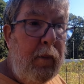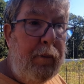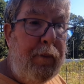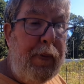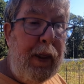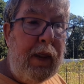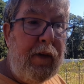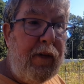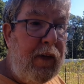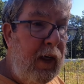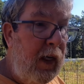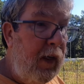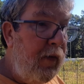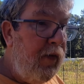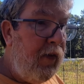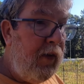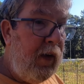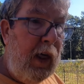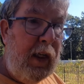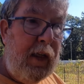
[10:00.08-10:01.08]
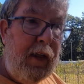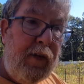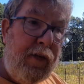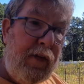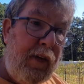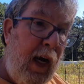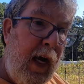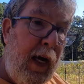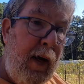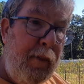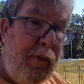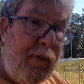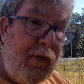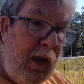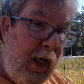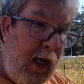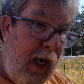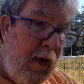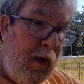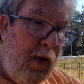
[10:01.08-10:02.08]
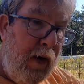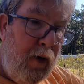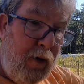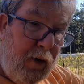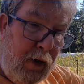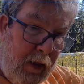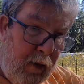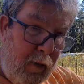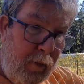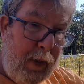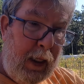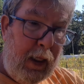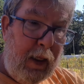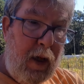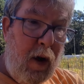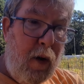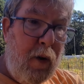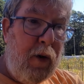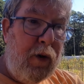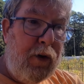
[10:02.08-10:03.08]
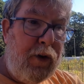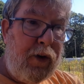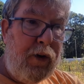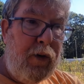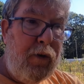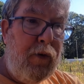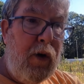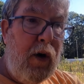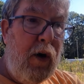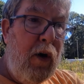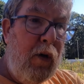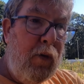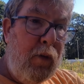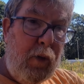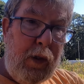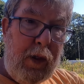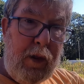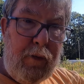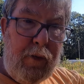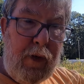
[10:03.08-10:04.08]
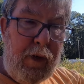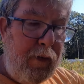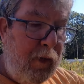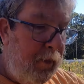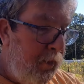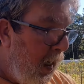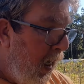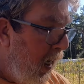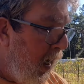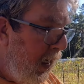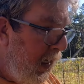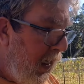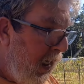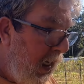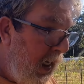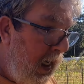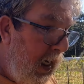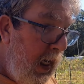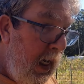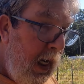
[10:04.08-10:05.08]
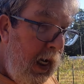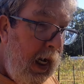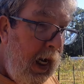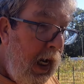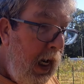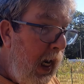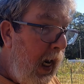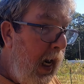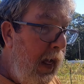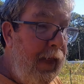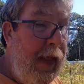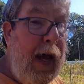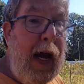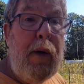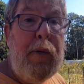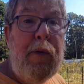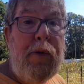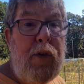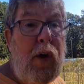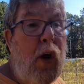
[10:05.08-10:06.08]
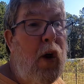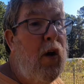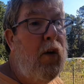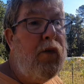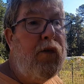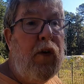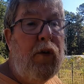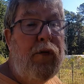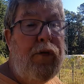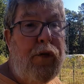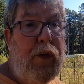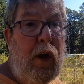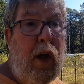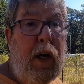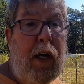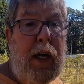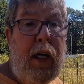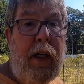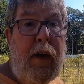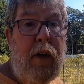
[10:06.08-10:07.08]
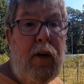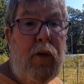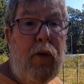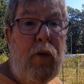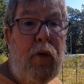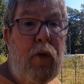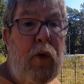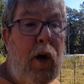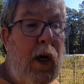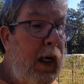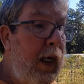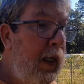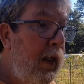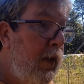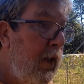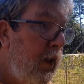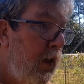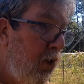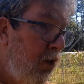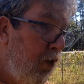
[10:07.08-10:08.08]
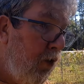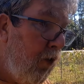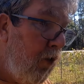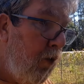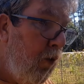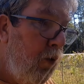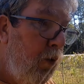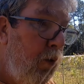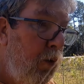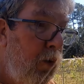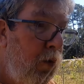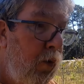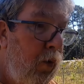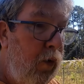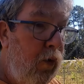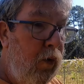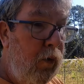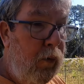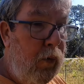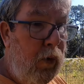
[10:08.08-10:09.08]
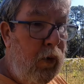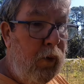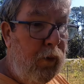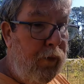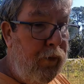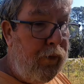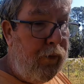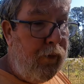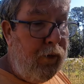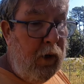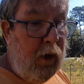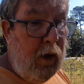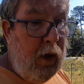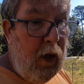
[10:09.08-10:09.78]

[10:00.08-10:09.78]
business in the same scenario, a little bit lower to the road with the river behind it, and that was also flooded right to the roof,